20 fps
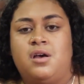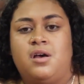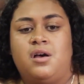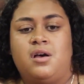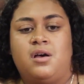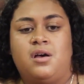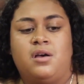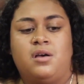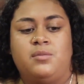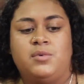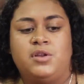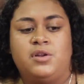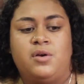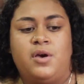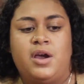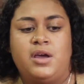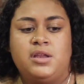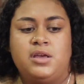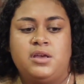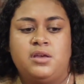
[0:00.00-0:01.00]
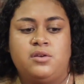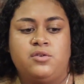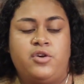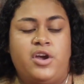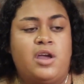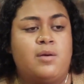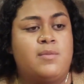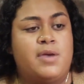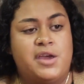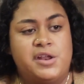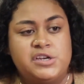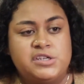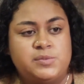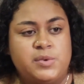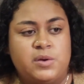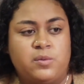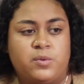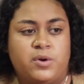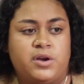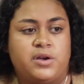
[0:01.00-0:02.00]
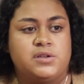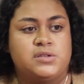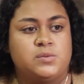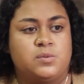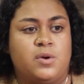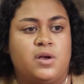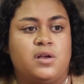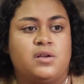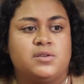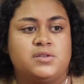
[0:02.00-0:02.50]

any grant management work as well.